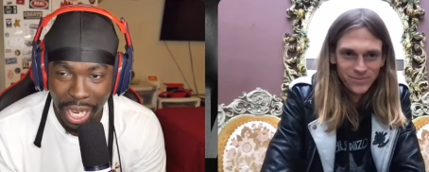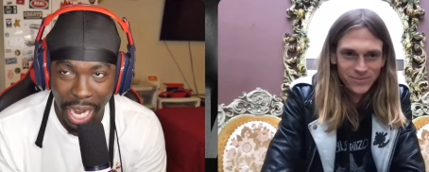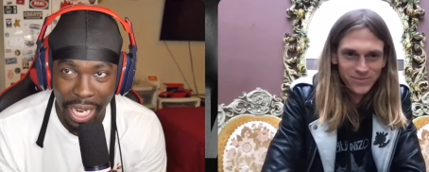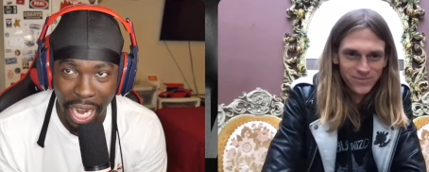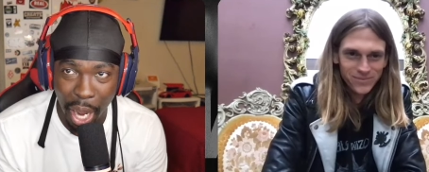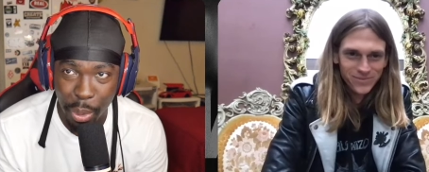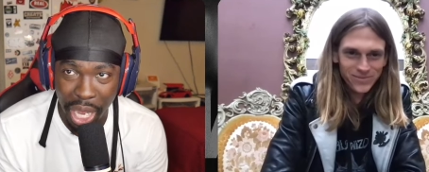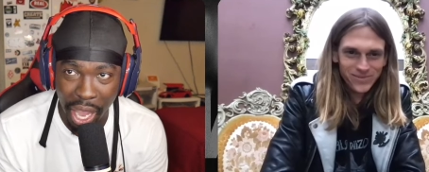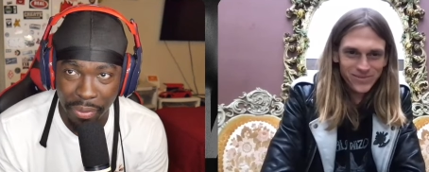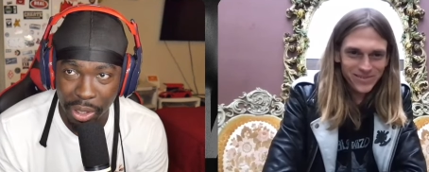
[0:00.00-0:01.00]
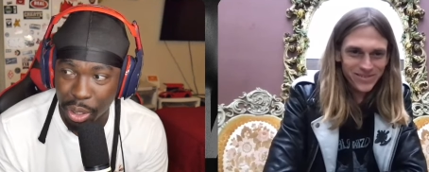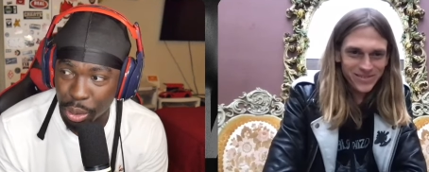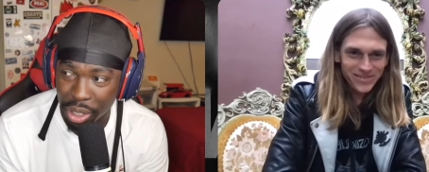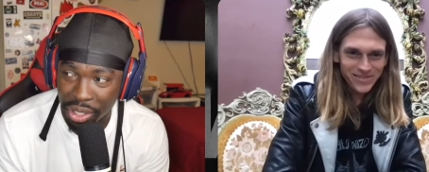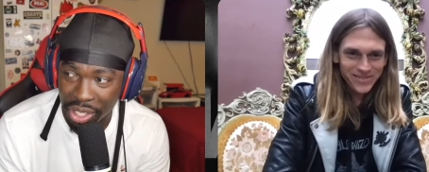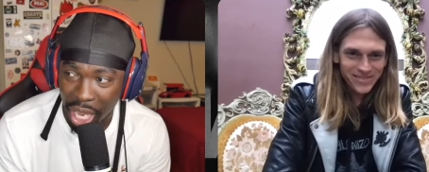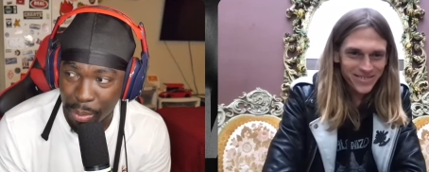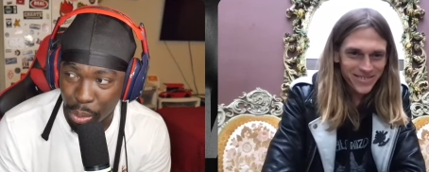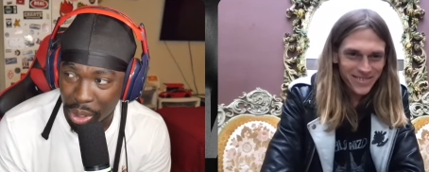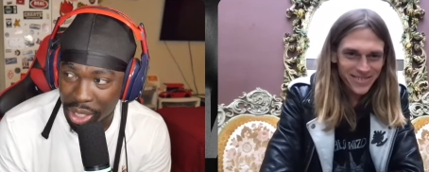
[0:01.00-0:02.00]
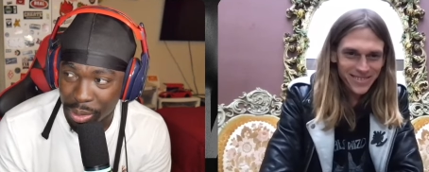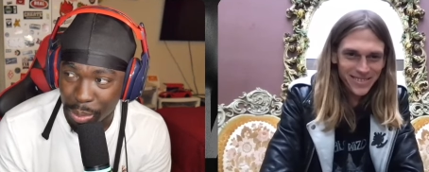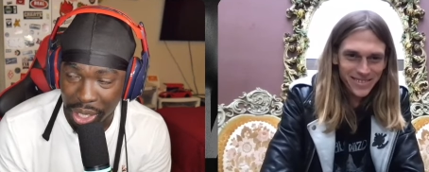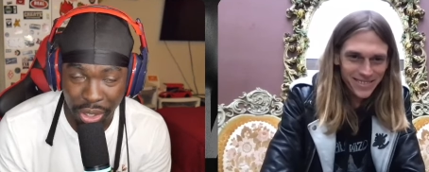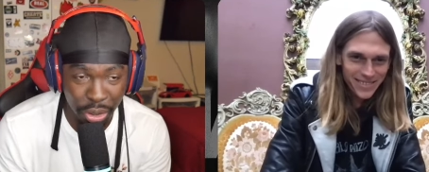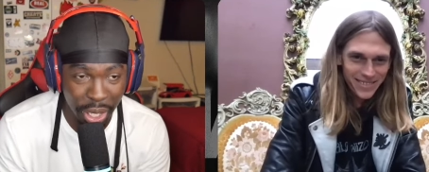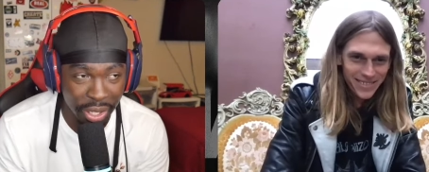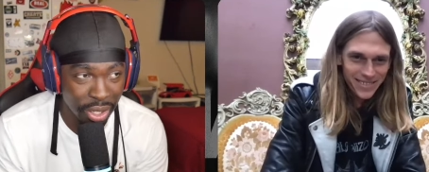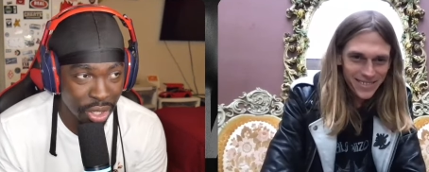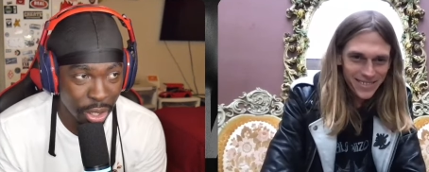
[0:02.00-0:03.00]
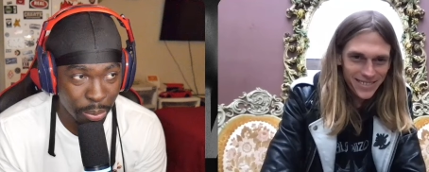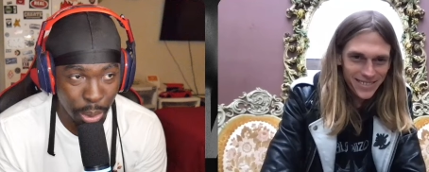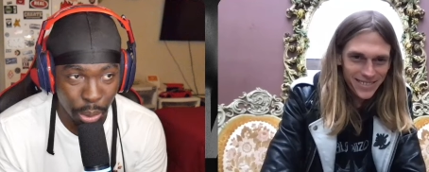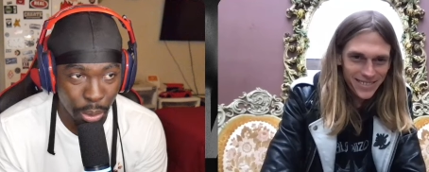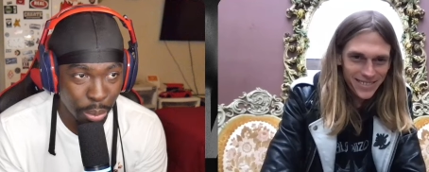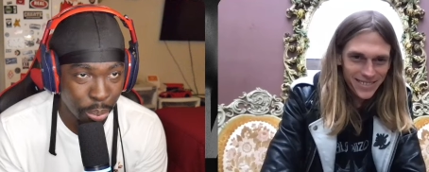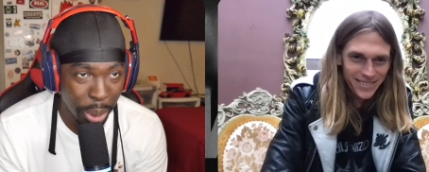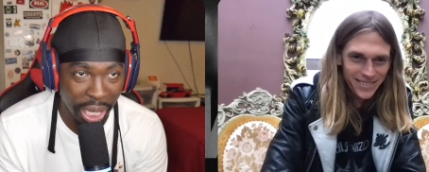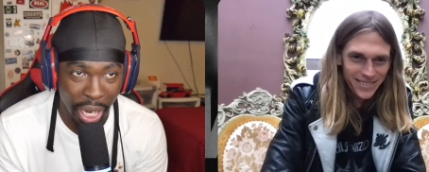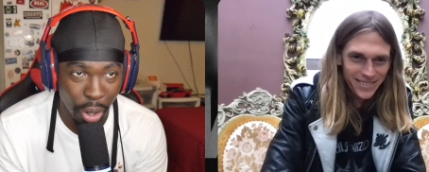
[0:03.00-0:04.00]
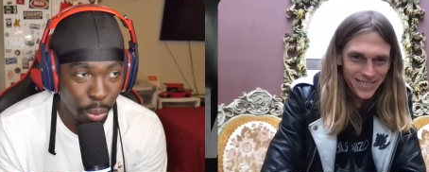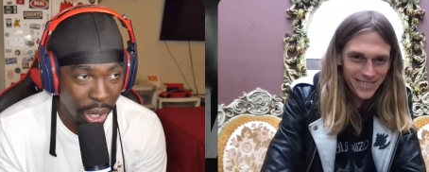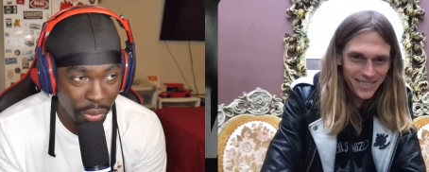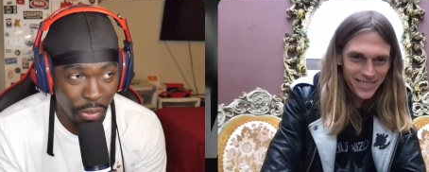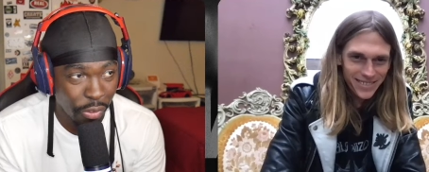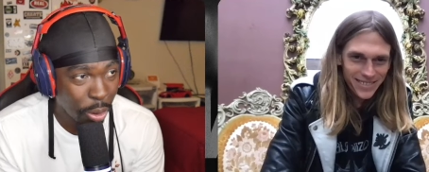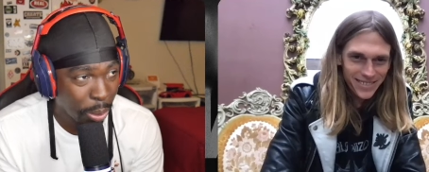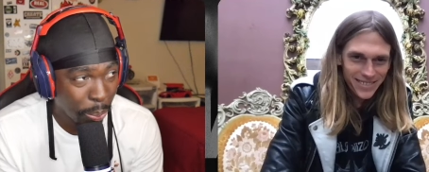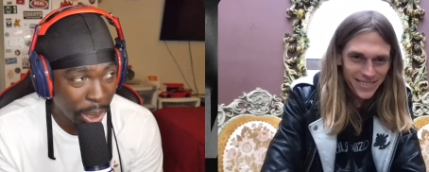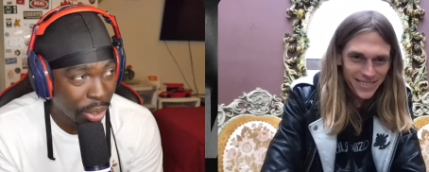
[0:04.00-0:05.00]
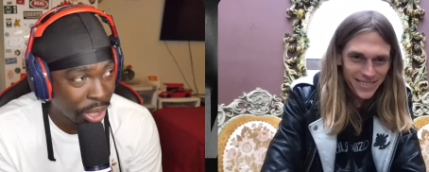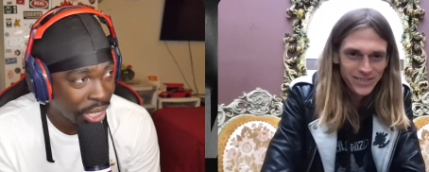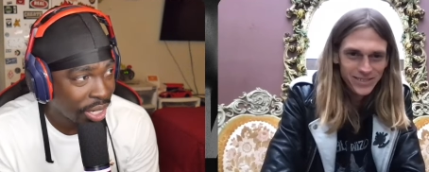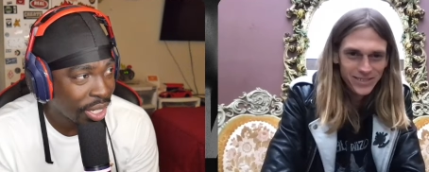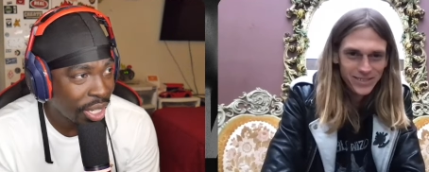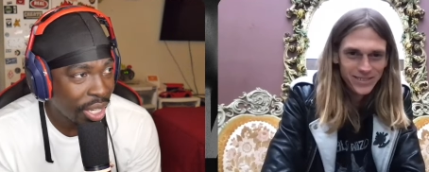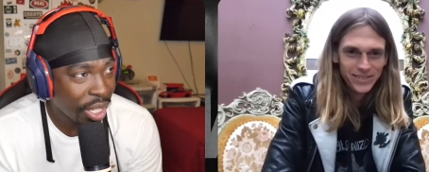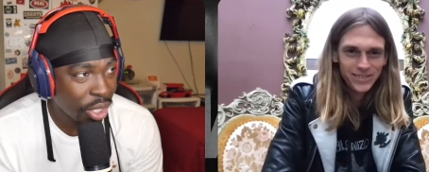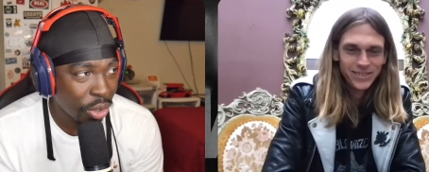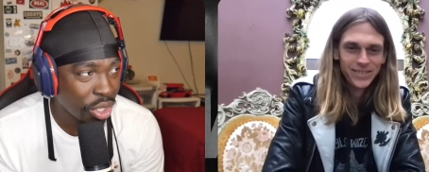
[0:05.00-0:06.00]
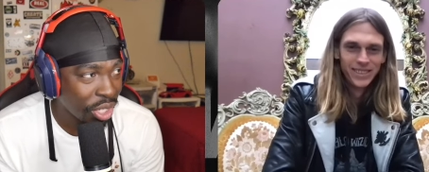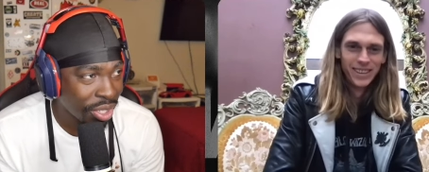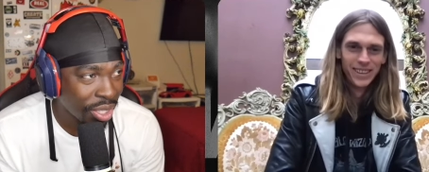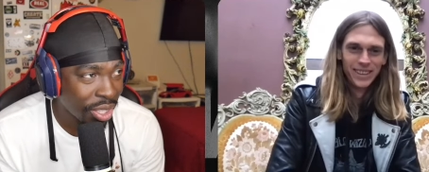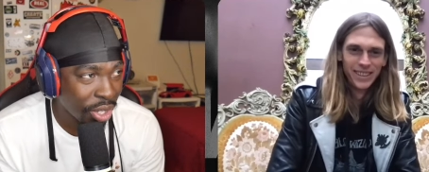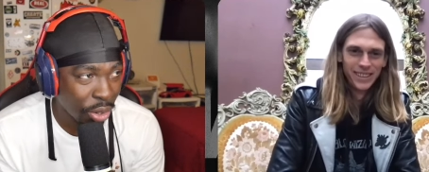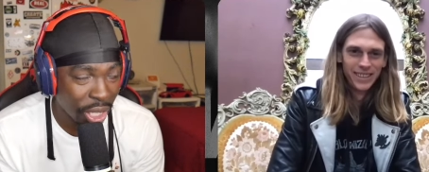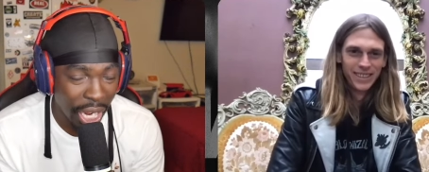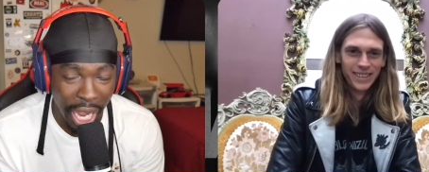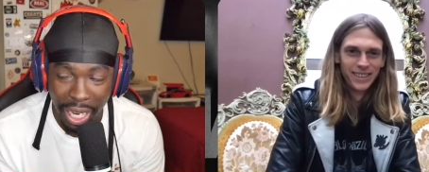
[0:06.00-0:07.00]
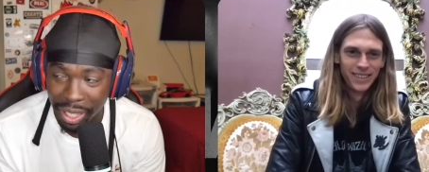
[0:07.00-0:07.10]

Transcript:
Speaker 1: and now we have literally skateboarding's best transition, bowl, big air, whatever filmer, period. You're the guy.